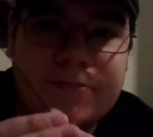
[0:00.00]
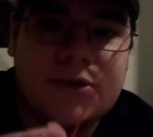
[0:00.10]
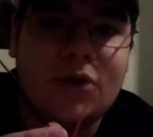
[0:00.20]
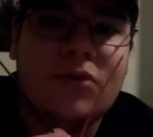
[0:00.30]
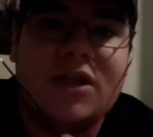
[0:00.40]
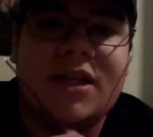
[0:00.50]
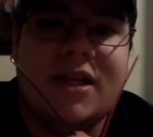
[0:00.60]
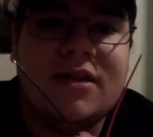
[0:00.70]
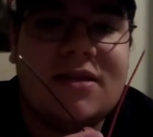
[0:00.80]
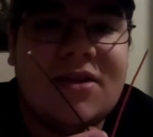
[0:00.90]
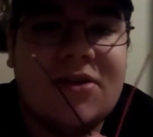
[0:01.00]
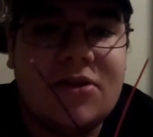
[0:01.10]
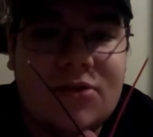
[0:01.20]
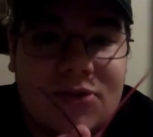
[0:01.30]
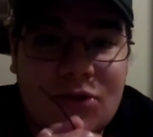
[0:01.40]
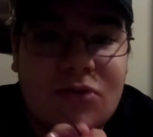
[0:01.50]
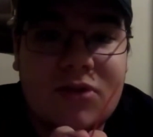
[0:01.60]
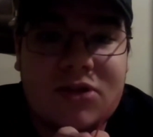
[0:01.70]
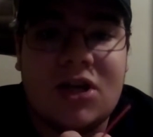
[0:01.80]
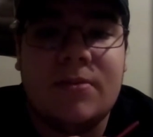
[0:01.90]
solder these to
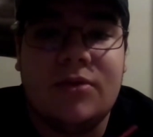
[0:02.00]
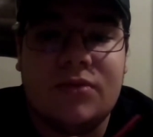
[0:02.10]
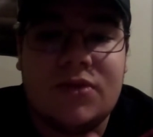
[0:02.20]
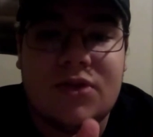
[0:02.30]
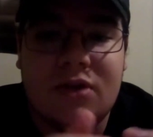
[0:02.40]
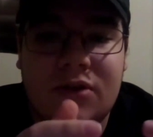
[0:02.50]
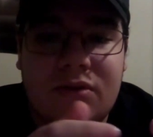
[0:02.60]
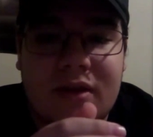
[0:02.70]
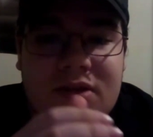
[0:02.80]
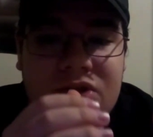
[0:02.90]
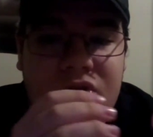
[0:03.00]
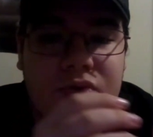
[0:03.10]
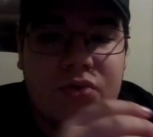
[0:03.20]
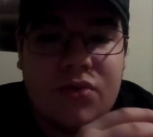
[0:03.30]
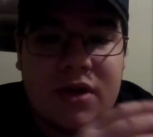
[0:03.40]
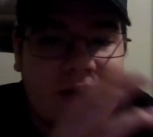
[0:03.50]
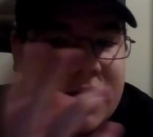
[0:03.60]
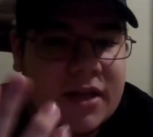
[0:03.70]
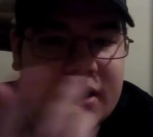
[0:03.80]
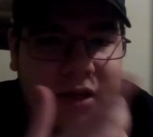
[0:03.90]
the terminals, you know, there's no
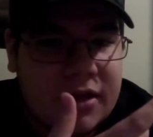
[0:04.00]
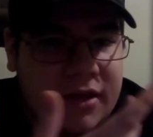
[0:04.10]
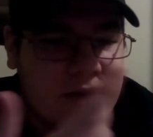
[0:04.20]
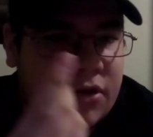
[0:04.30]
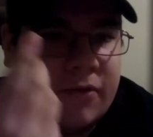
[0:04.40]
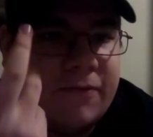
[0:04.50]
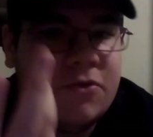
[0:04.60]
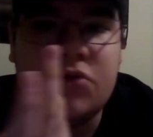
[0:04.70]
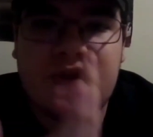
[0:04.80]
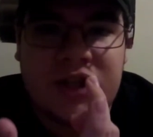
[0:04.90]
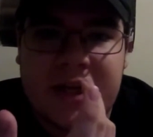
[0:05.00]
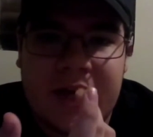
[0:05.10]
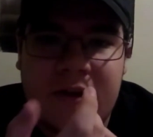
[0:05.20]
confusion there.